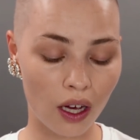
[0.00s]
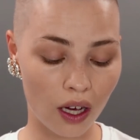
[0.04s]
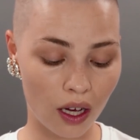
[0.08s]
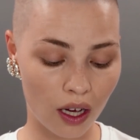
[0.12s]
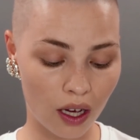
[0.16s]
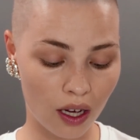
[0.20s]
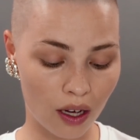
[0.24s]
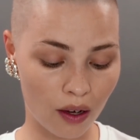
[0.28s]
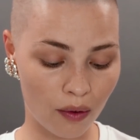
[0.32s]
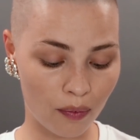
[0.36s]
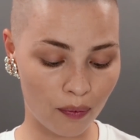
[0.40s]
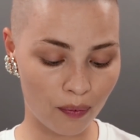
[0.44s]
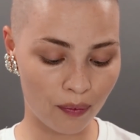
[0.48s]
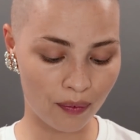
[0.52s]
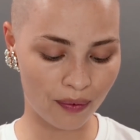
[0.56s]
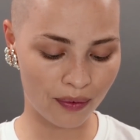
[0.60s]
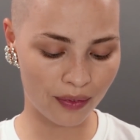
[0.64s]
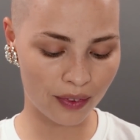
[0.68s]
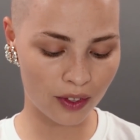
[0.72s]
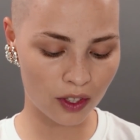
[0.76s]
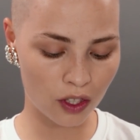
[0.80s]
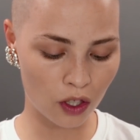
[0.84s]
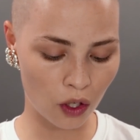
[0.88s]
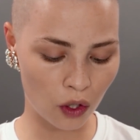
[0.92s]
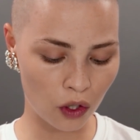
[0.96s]

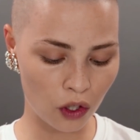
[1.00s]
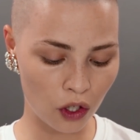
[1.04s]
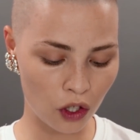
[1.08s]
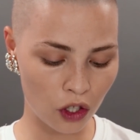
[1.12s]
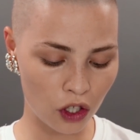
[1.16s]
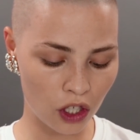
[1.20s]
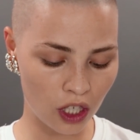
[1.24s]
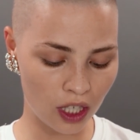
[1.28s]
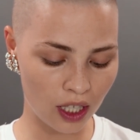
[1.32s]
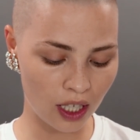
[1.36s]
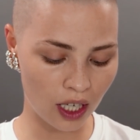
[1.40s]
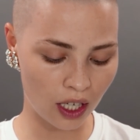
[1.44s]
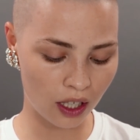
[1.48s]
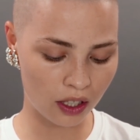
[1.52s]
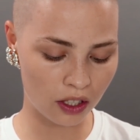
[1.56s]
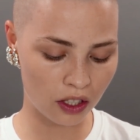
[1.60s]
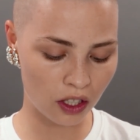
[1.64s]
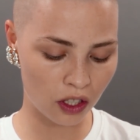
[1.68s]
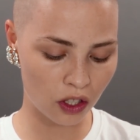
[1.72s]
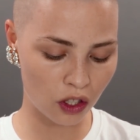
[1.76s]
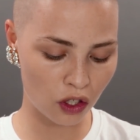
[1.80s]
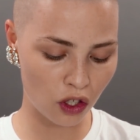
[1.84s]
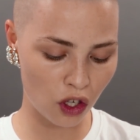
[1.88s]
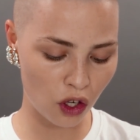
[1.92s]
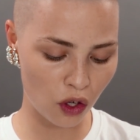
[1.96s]
So usually I
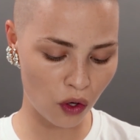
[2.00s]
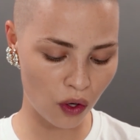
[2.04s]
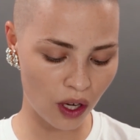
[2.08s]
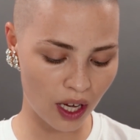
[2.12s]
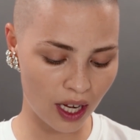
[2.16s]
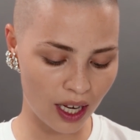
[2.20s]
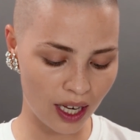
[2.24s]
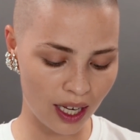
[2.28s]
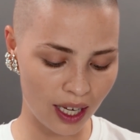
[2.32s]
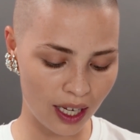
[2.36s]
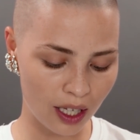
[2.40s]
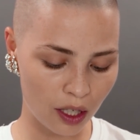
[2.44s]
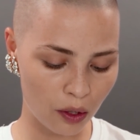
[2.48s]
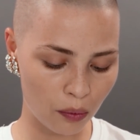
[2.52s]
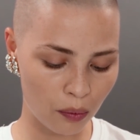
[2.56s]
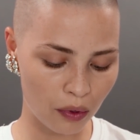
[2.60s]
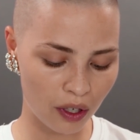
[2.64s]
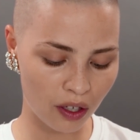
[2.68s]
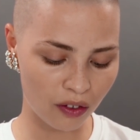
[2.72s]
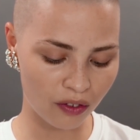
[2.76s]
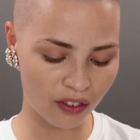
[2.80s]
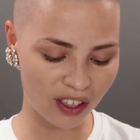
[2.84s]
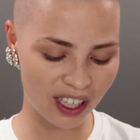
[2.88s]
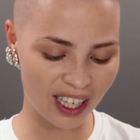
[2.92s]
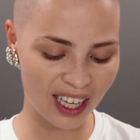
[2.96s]
just do a little
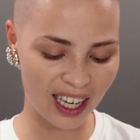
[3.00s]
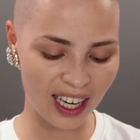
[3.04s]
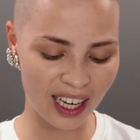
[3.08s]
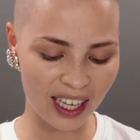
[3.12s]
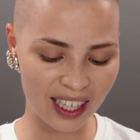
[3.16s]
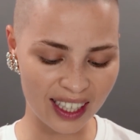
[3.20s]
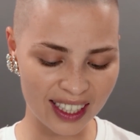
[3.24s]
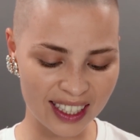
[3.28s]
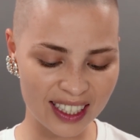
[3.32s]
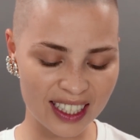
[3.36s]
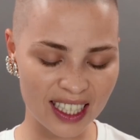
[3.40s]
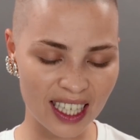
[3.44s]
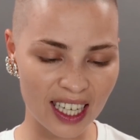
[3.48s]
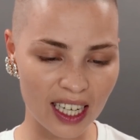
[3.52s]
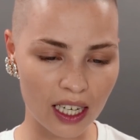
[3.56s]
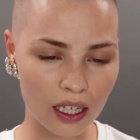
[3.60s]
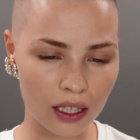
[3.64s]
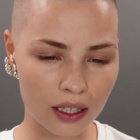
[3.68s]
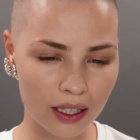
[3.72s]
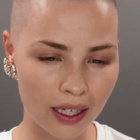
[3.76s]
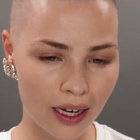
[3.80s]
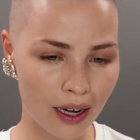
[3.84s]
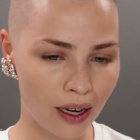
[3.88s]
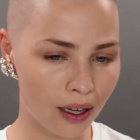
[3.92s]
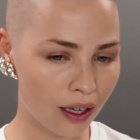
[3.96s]
bit of a
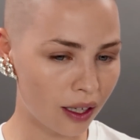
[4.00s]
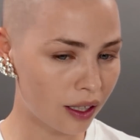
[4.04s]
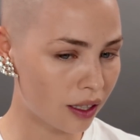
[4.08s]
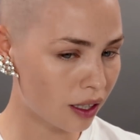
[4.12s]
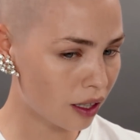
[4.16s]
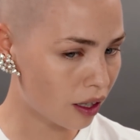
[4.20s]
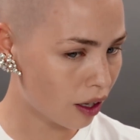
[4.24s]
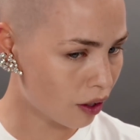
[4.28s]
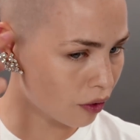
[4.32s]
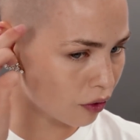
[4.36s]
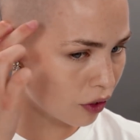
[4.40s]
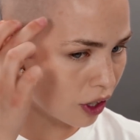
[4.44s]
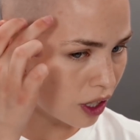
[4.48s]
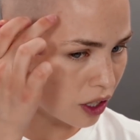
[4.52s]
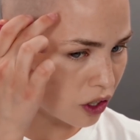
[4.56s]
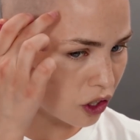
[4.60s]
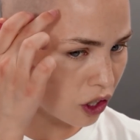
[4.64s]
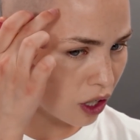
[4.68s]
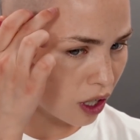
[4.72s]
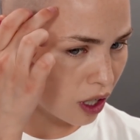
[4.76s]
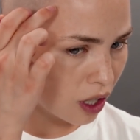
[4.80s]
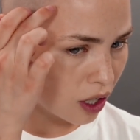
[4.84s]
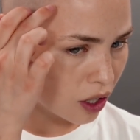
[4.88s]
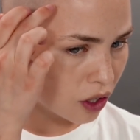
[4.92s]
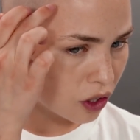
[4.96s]
light
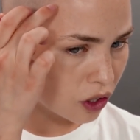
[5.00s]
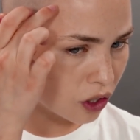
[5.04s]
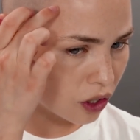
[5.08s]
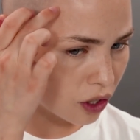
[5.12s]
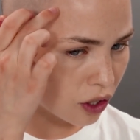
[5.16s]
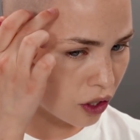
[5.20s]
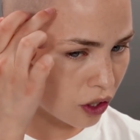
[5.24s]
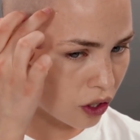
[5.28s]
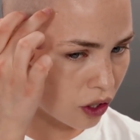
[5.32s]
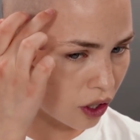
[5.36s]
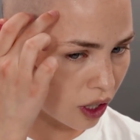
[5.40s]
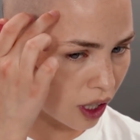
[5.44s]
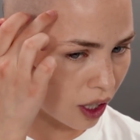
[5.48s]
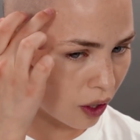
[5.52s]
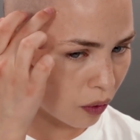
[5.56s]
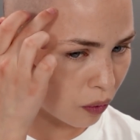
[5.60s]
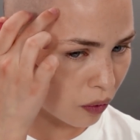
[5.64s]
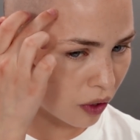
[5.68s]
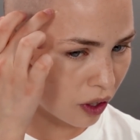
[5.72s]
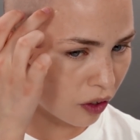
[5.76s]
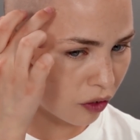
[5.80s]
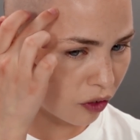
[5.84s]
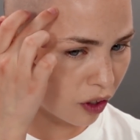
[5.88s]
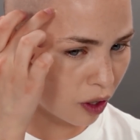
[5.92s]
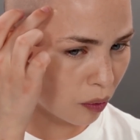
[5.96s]
coverage just to get
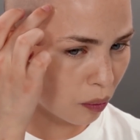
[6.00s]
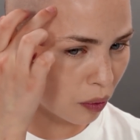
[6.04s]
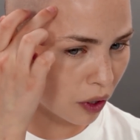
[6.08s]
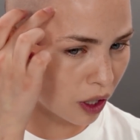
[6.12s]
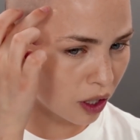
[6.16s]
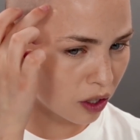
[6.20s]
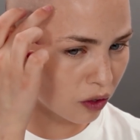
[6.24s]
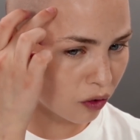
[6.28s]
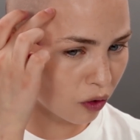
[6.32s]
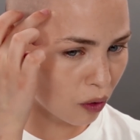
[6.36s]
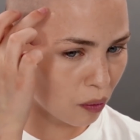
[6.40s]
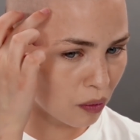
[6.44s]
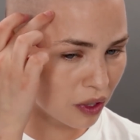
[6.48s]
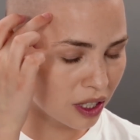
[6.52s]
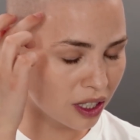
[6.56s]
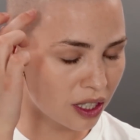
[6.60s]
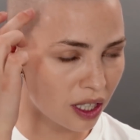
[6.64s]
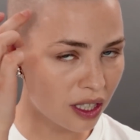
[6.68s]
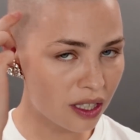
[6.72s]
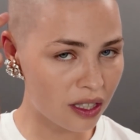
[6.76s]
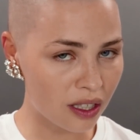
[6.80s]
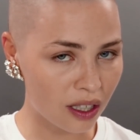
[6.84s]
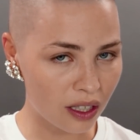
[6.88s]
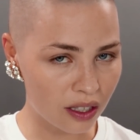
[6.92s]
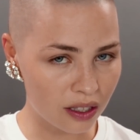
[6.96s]
rid of it, because from a
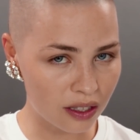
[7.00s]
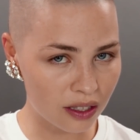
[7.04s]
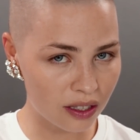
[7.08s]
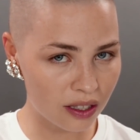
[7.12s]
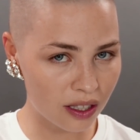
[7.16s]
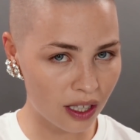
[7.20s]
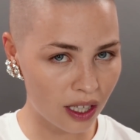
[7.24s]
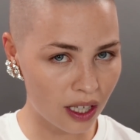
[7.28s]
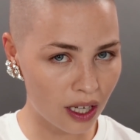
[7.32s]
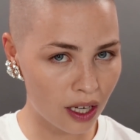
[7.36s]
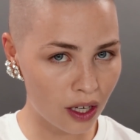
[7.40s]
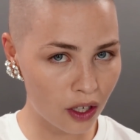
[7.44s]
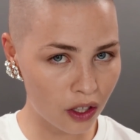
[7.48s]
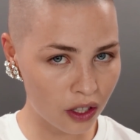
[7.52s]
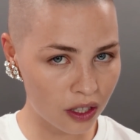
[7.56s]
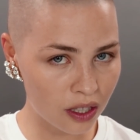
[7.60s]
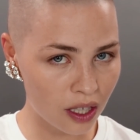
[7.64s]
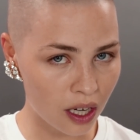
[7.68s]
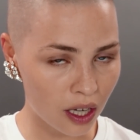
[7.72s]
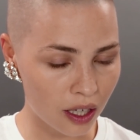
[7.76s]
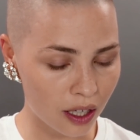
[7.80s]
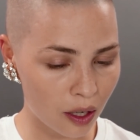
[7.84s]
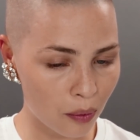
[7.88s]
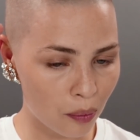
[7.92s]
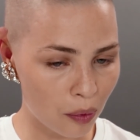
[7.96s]
distance it
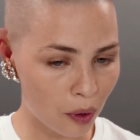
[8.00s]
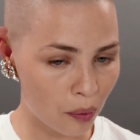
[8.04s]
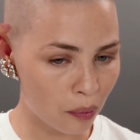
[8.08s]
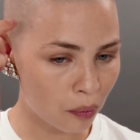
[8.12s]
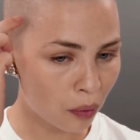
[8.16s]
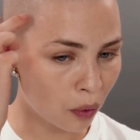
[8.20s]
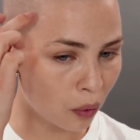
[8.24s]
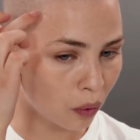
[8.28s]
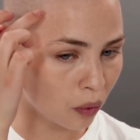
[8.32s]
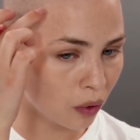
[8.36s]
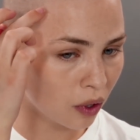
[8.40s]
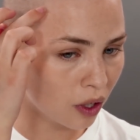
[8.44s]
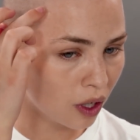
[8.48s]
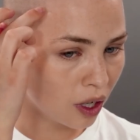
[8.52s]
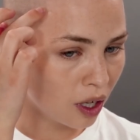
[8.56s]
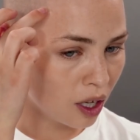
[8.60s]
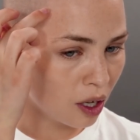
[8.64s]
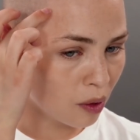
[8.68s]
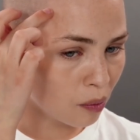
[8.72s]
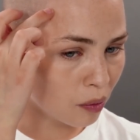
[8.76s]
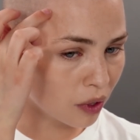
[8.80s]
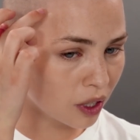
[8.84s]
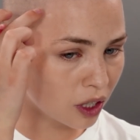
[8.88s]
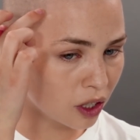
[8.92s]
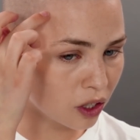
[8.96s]
looks like a pimple,
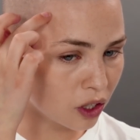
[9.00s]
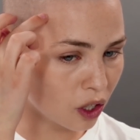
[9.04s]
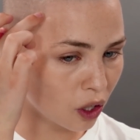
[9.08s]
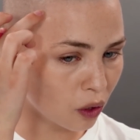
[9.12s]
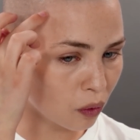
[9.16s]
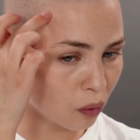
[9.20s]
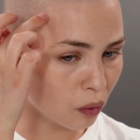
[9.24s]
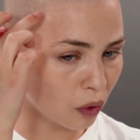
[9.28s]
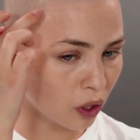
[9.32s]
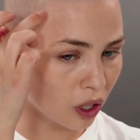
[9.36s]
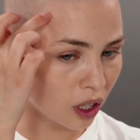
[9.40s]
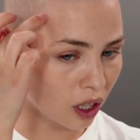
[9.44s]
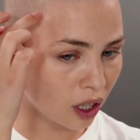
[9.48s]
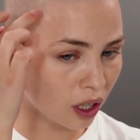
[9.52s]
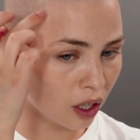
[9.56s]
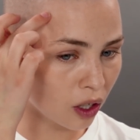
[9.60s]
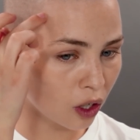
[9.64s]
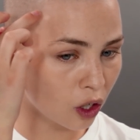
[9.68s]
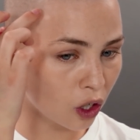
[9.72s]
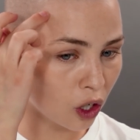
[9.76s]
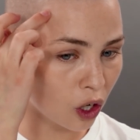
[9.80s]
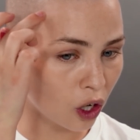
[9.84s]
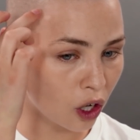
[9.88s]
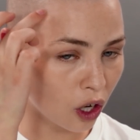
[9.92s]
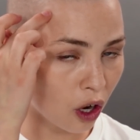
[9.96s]
but I don't want to
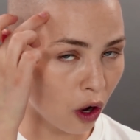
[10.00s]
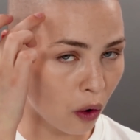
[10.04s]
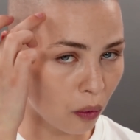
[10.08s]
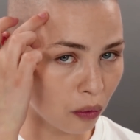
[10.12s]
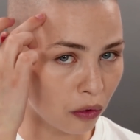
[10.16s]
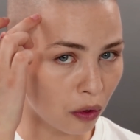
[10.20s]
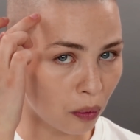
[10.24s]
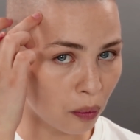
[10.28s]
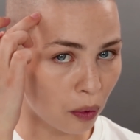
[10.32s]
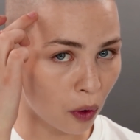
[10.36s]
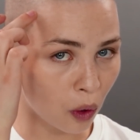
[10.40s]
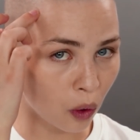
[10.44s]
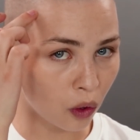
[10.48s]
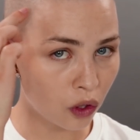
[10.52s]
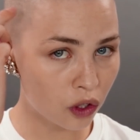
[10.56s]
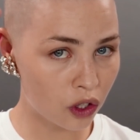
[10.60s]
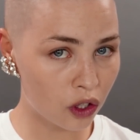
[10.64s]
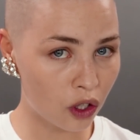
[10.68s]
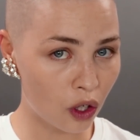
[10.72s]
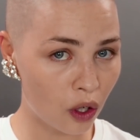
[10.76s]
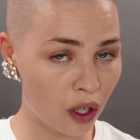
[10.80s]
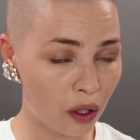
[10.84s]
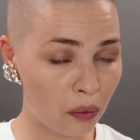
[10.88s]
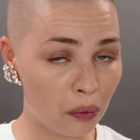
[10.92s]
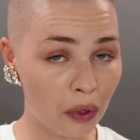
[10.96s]
clog up the pores
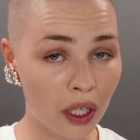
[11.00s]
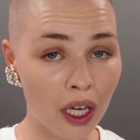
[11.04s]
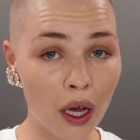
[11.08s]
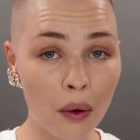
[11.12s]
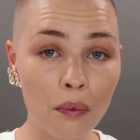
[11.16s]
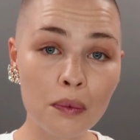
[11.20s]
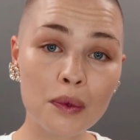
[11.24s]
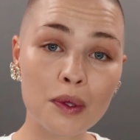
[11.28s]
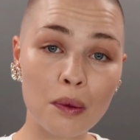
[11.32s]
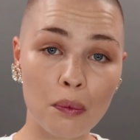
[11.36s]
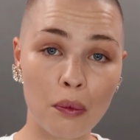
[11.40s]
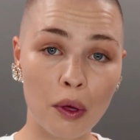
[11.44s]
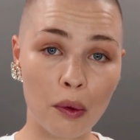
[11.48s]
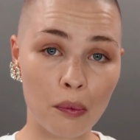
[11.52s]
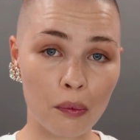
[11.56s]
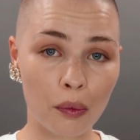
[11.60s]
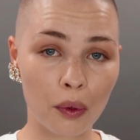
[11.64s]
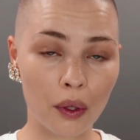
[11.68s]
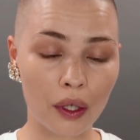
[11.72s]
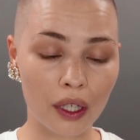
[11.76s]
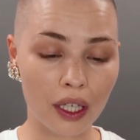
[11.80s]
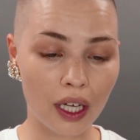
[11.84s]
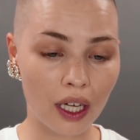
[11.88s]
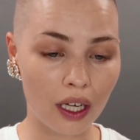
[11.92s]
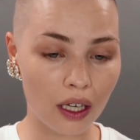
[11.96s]
so it becomes a
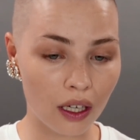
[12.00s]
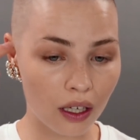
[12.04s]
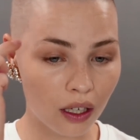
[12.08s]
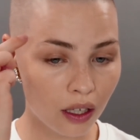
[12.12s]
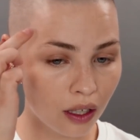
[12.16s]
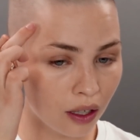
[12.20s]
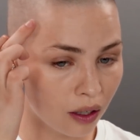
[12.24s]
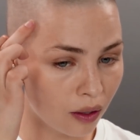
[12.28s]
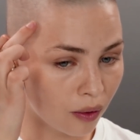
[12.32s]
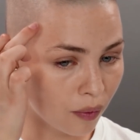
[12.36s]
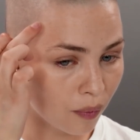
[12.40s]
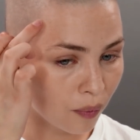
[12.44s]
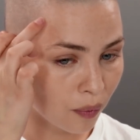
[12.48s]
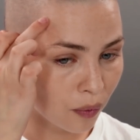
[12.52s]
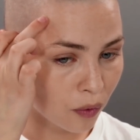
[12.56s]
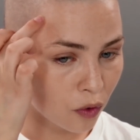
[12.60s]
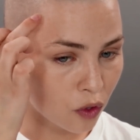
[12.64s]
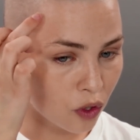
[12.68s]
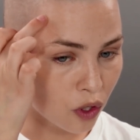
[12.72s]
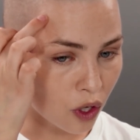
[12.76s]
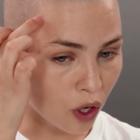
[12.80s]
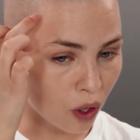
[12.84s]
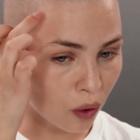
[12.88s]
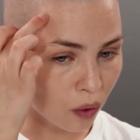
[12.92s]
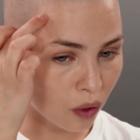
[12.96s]
pimple again.
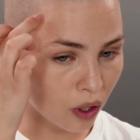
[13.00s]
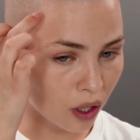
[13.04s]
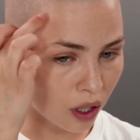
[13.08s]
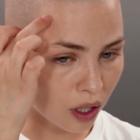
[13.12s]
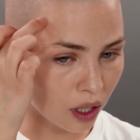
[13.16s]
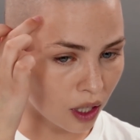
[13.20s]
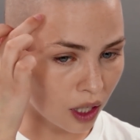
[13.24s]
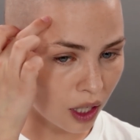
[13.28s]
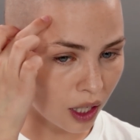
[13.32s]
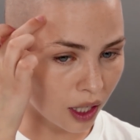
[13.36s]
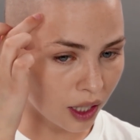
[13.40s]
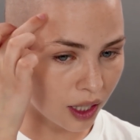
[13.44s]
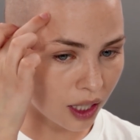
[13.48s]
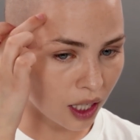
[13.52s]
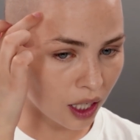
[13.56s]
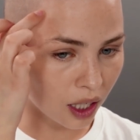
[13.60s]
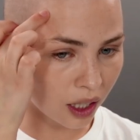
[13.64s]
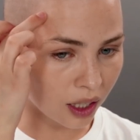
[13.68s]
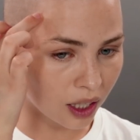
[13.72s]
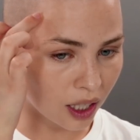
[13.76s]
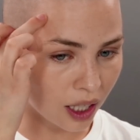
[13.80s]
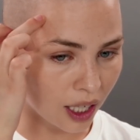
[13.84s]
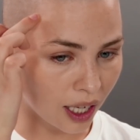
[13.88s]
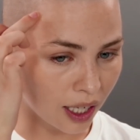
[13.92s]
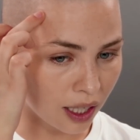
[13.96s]
So a light
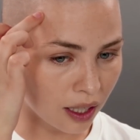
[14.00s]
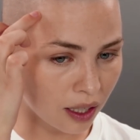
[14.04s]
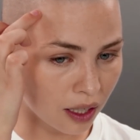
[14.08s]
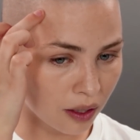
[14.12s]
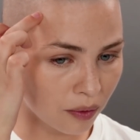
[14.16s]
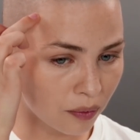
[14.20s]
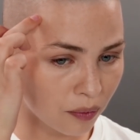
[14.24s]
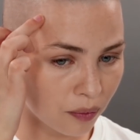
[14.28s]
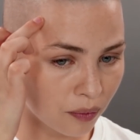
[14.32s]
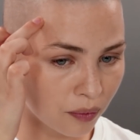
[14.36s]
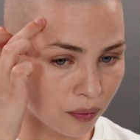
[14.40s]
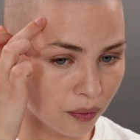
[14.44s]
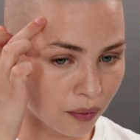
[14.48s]
layer.